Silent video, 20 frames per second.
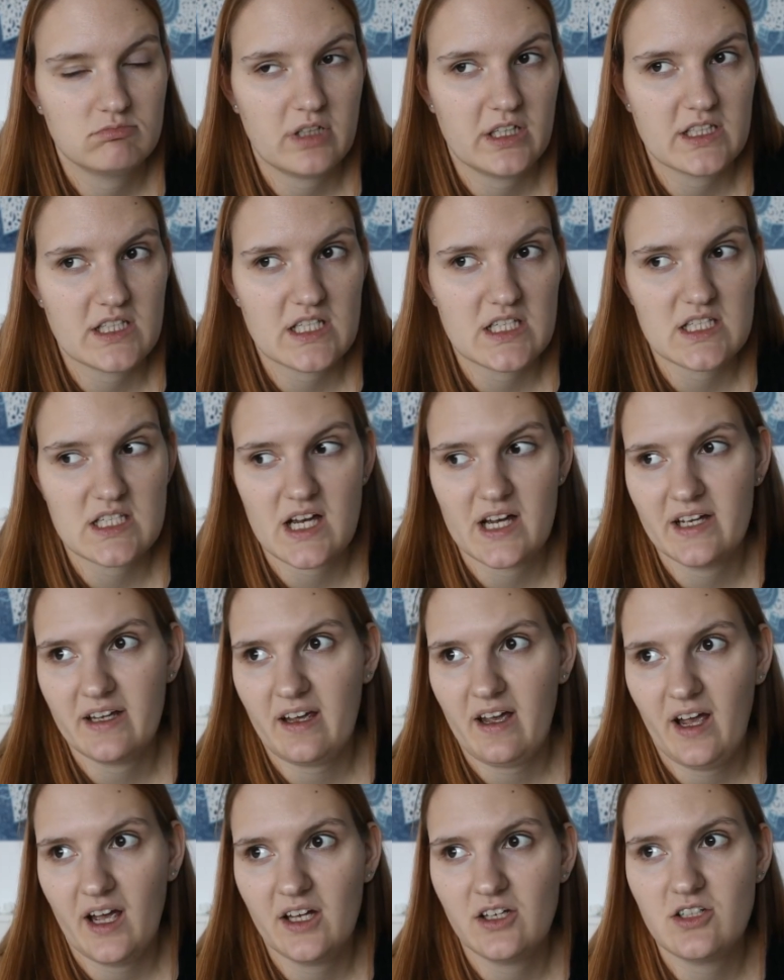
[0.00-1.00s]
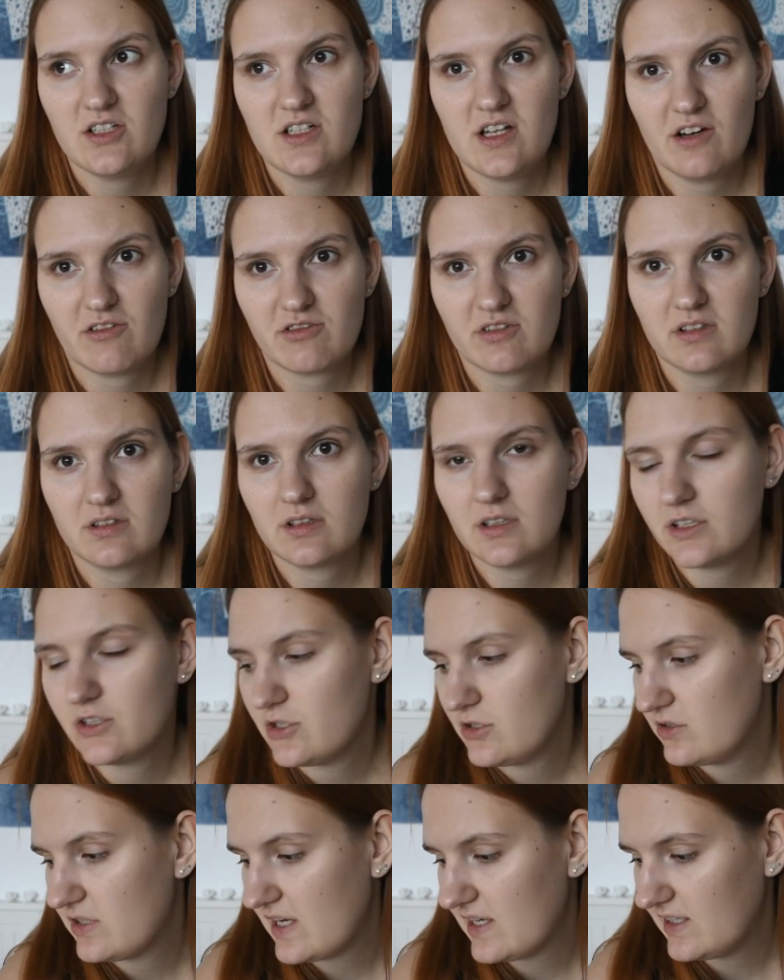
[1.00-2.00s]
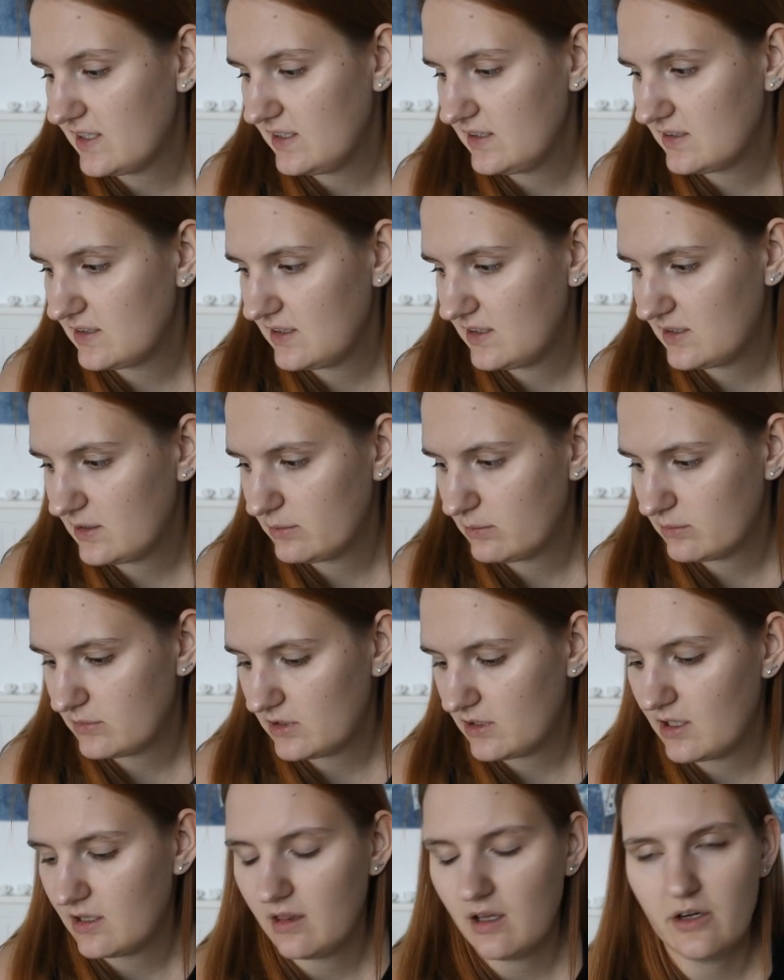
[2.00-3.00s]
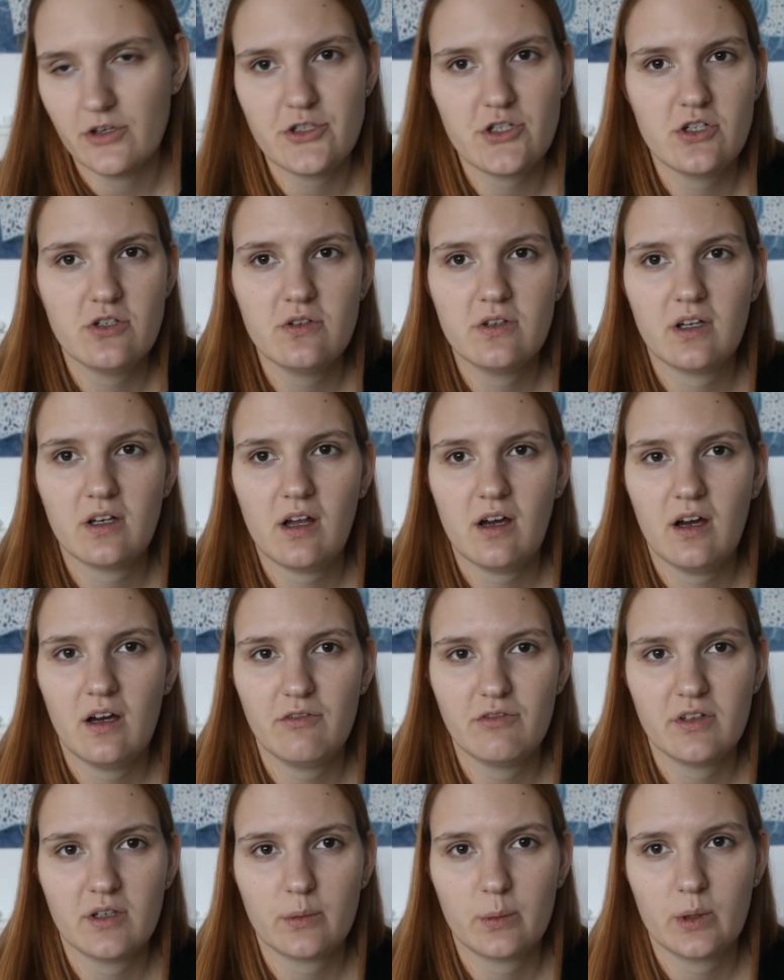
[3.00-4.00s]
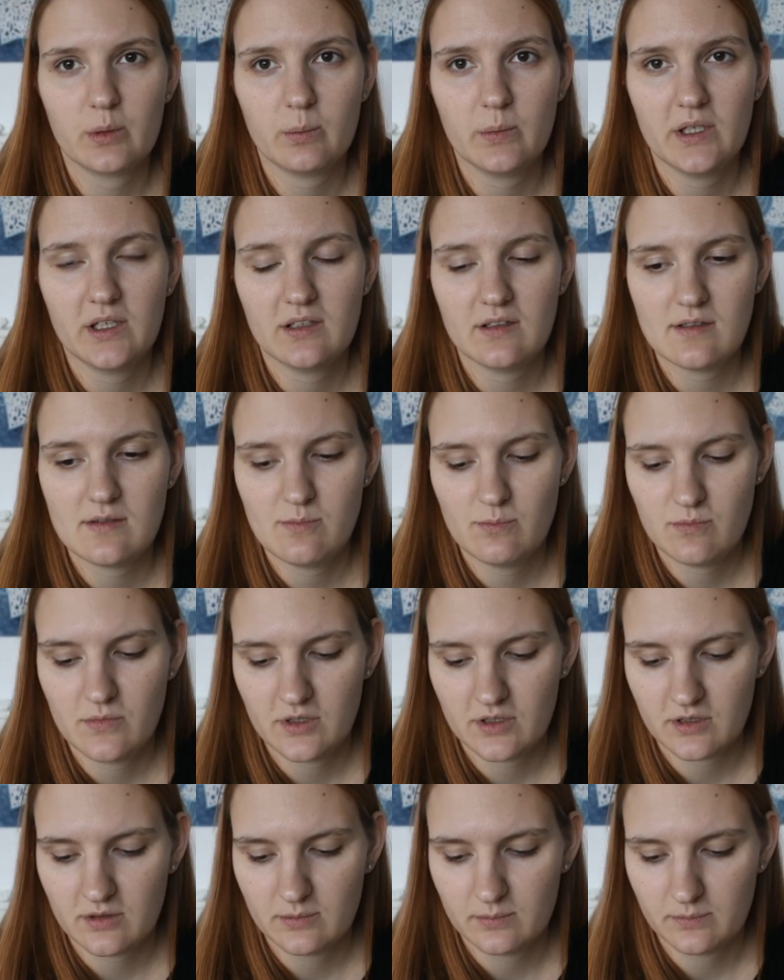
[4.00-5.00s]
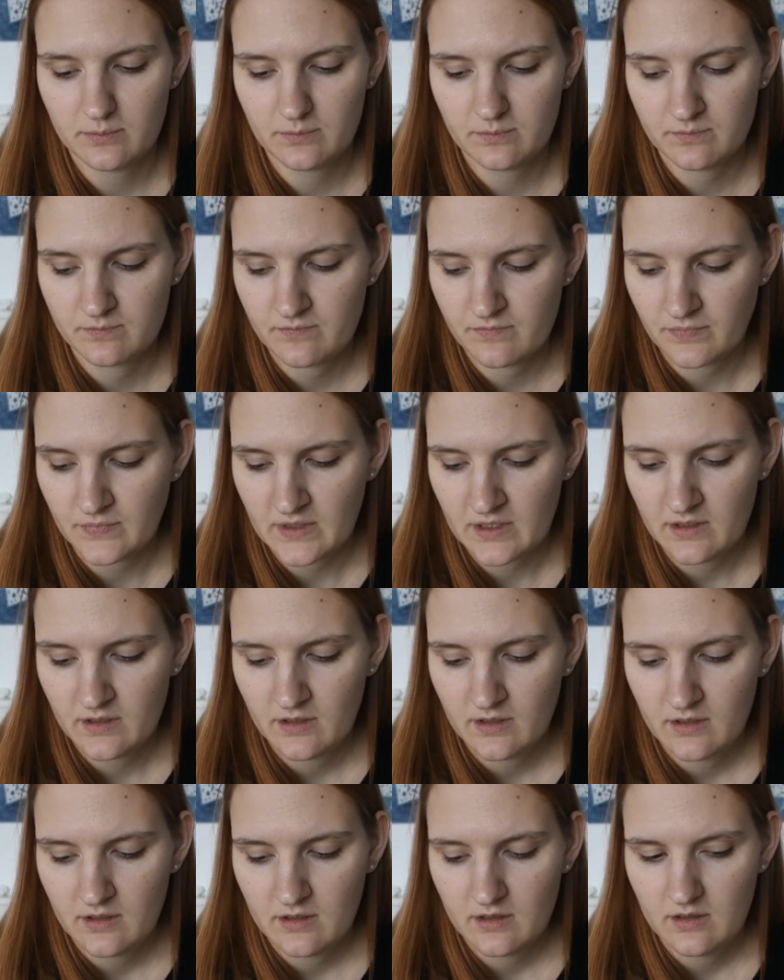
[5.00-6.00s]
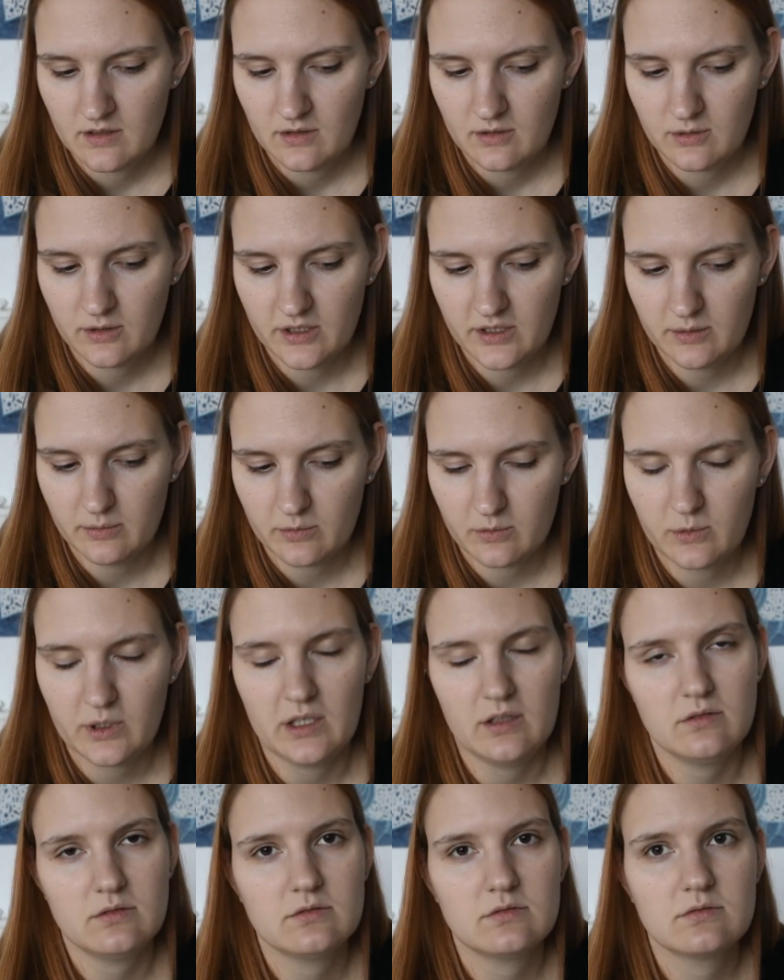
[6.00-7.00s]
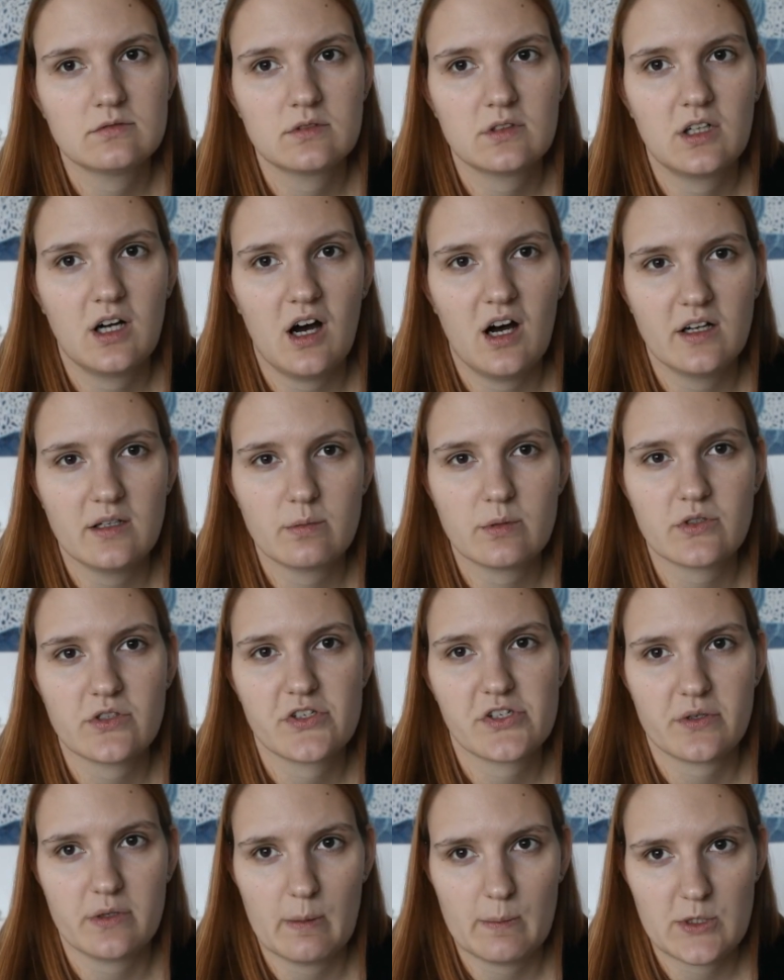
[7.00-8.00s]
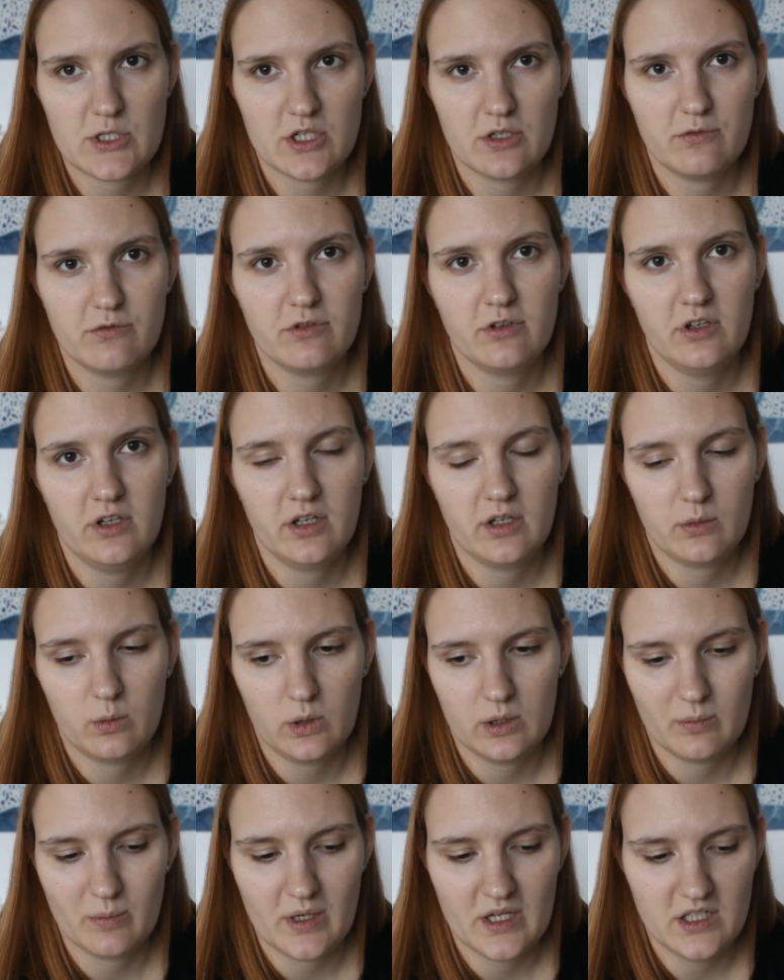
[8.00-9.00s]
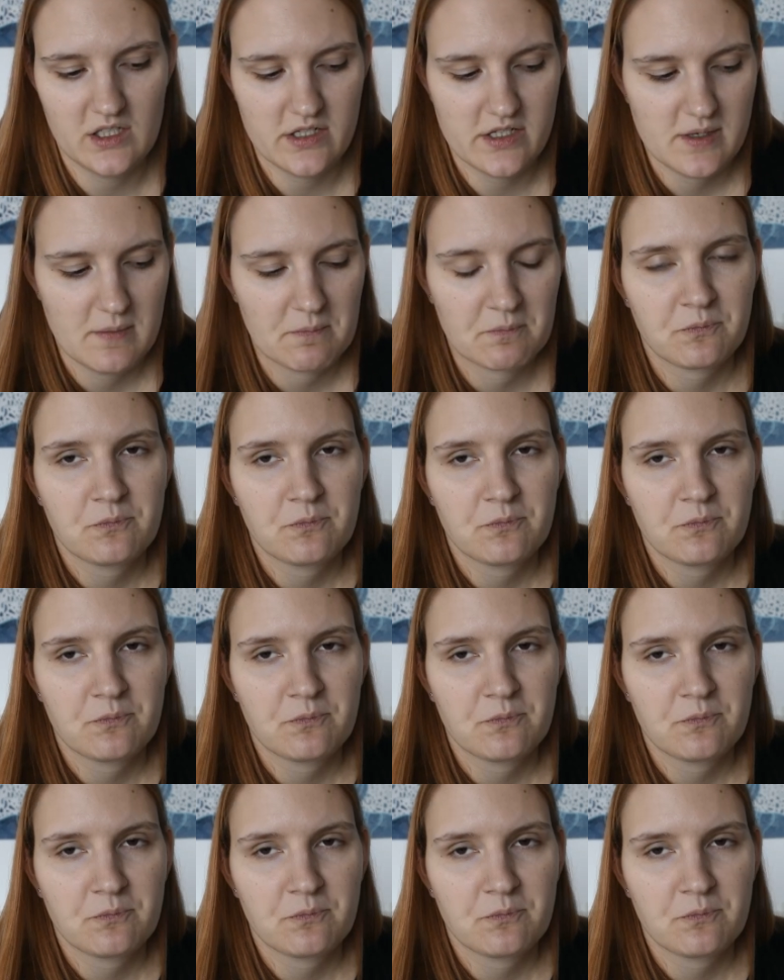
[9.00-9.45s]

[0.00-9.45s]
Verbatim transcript: and since I can definitely do that, allowed to and have the equipment, or well, got a prescription for the equipment,